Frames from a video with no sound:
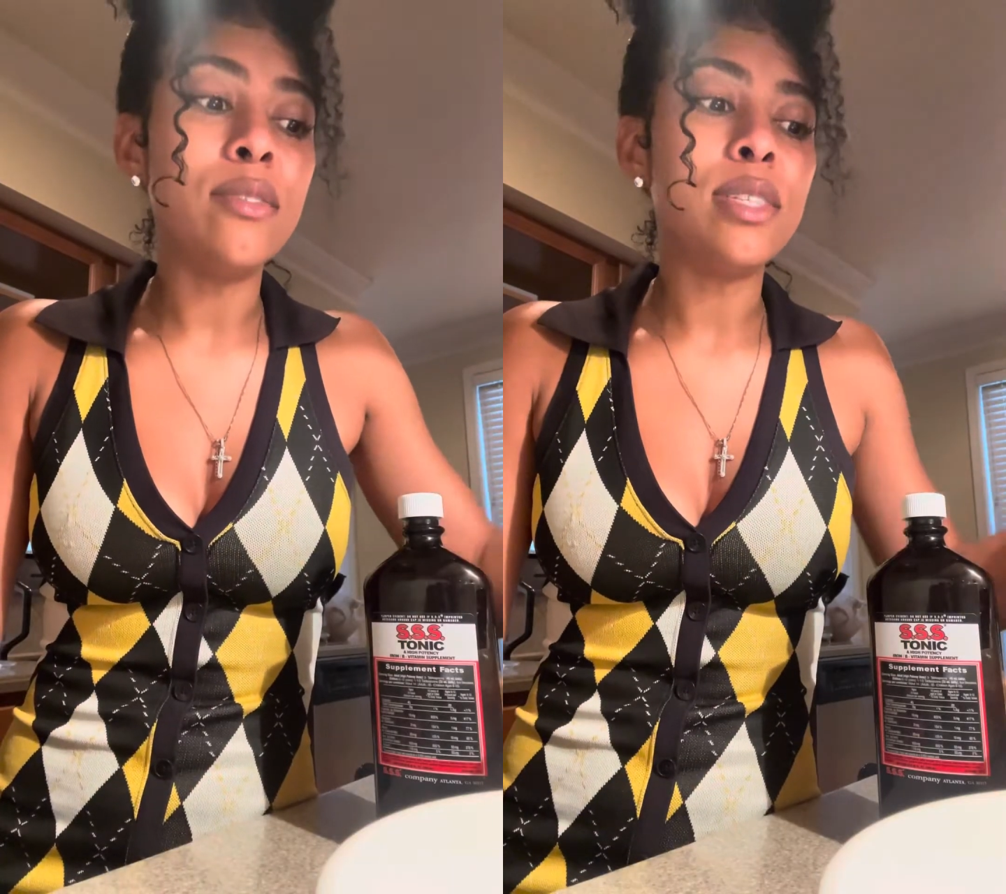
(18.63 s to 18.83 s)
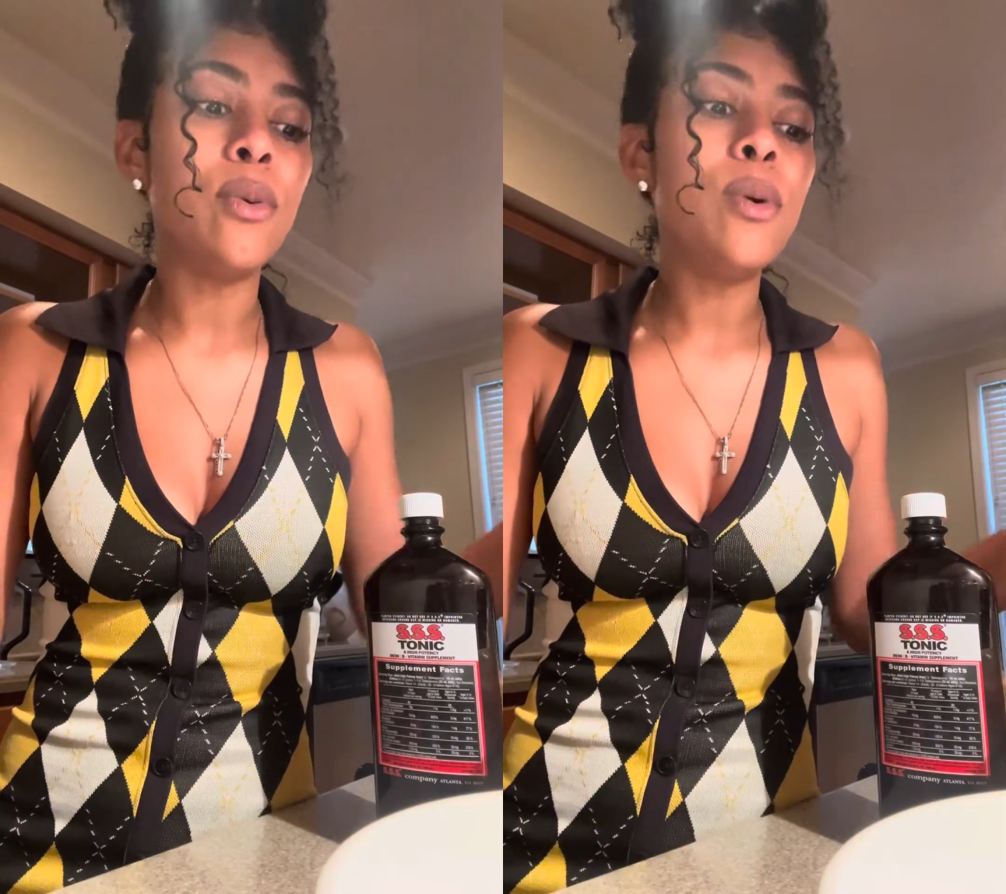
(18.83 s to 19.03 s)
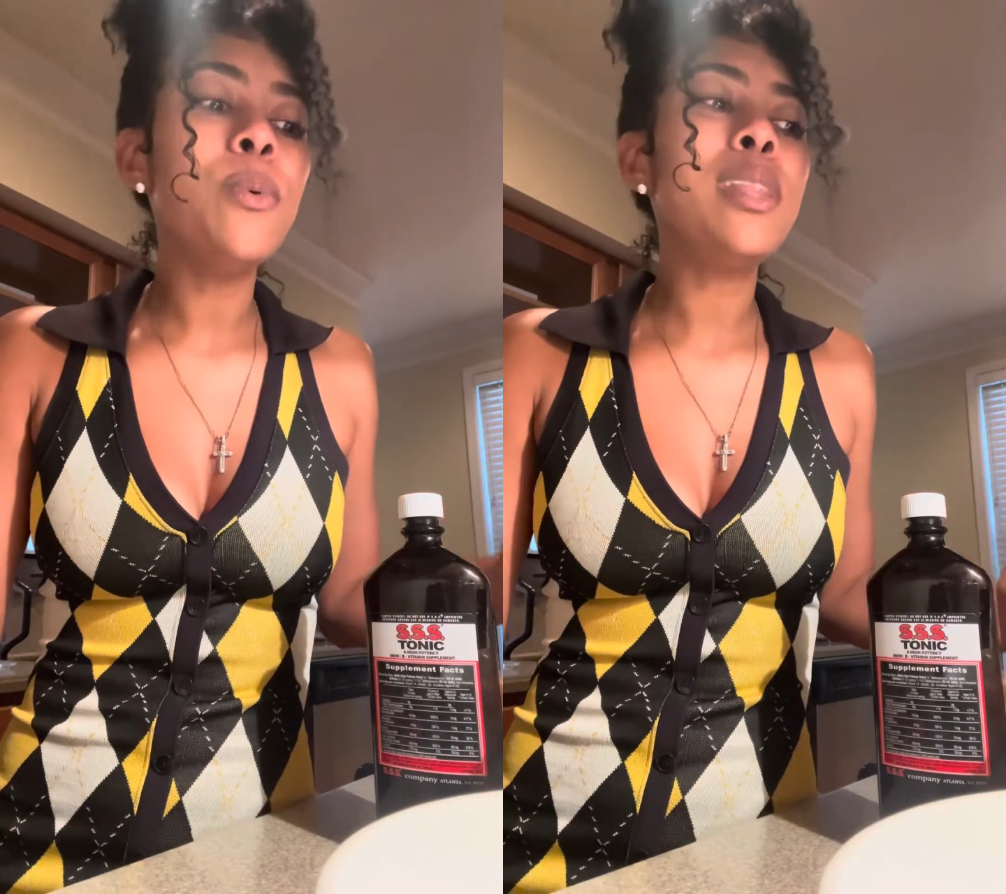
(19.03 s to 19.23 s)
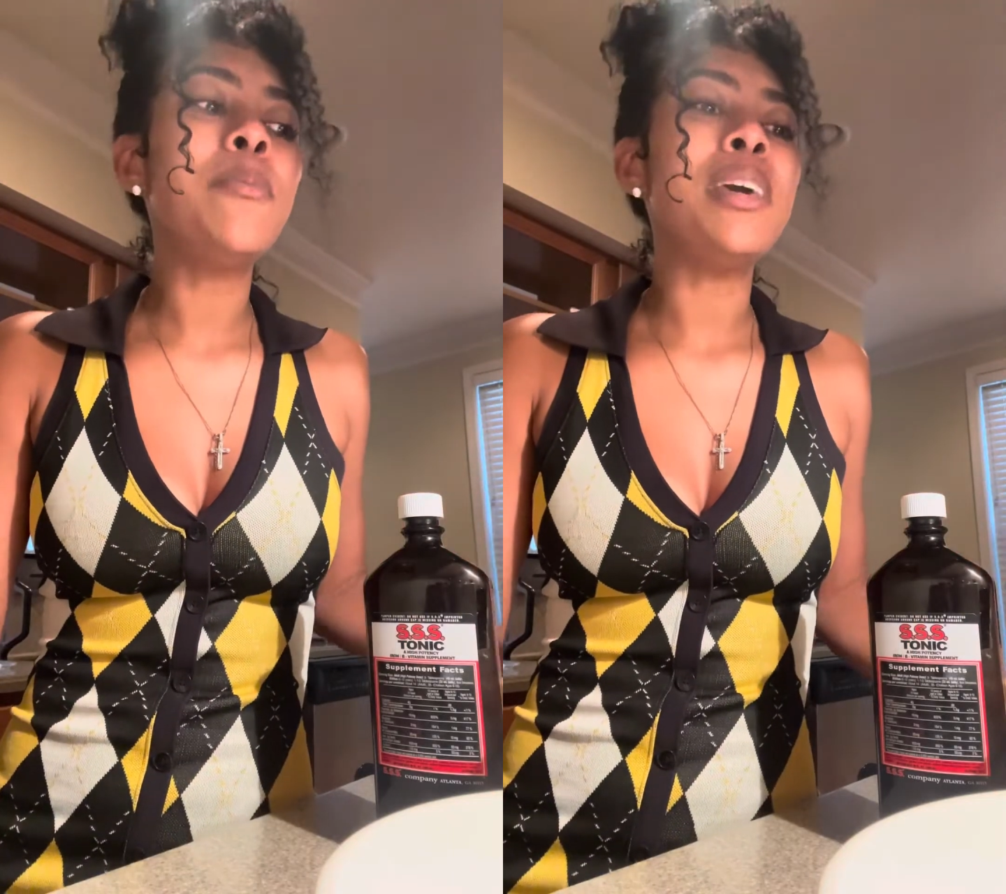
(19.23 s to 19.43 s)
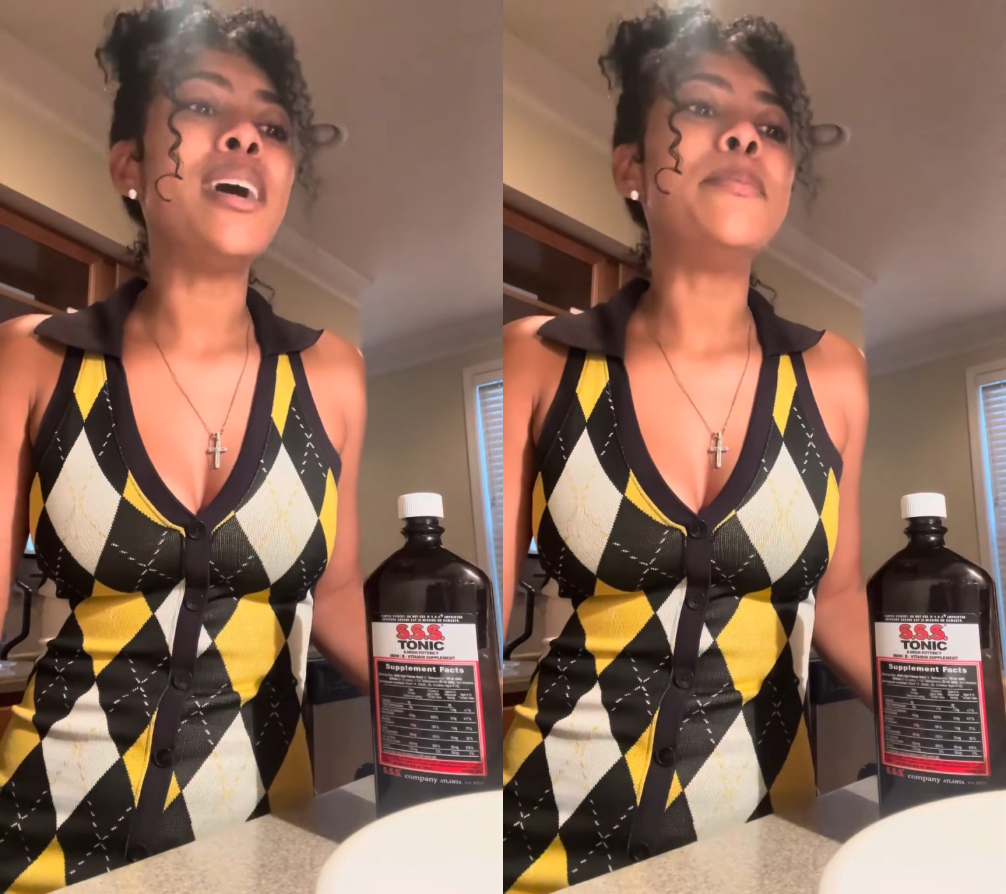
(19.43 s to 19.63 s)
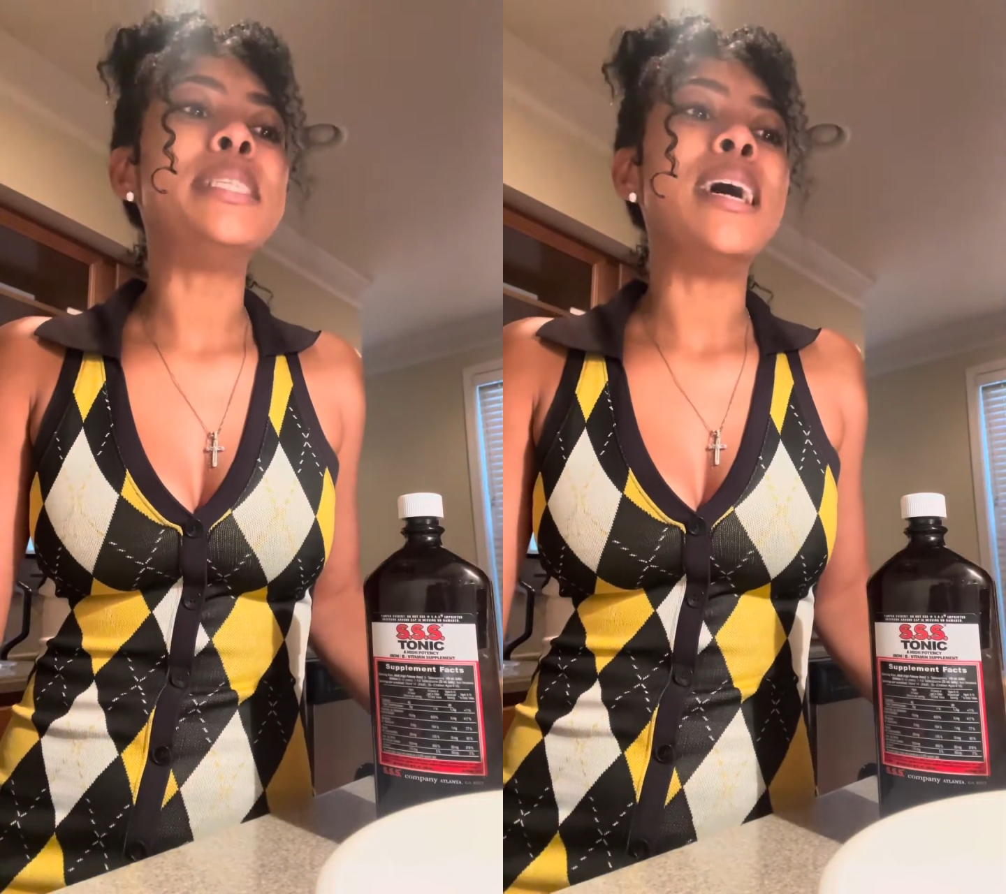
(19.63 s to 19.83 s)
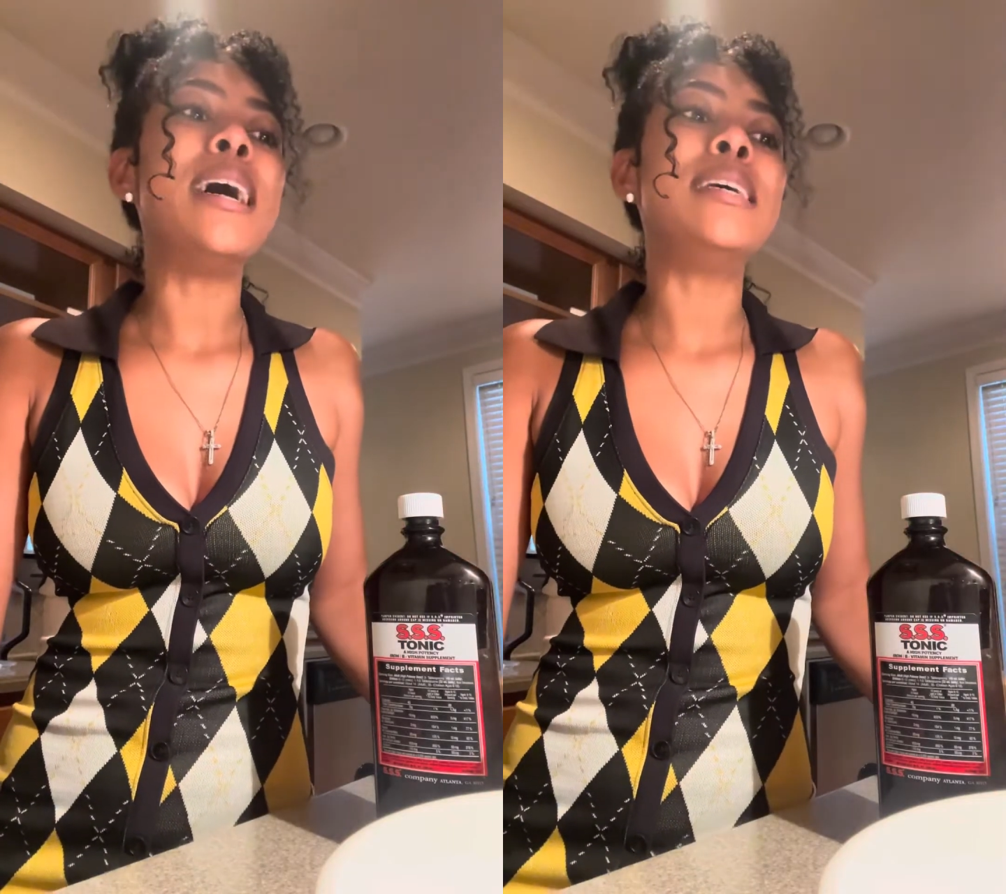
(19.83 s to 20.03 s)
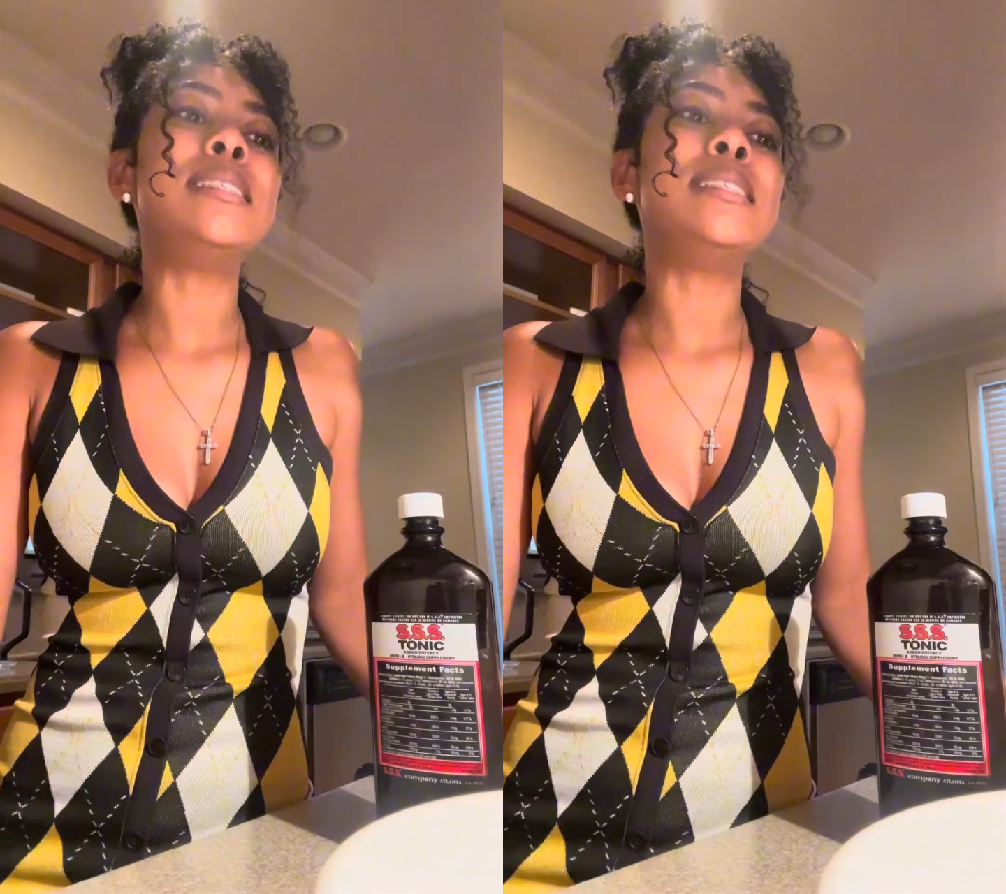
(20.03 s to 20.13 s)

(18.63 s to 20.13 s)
so it really be up to us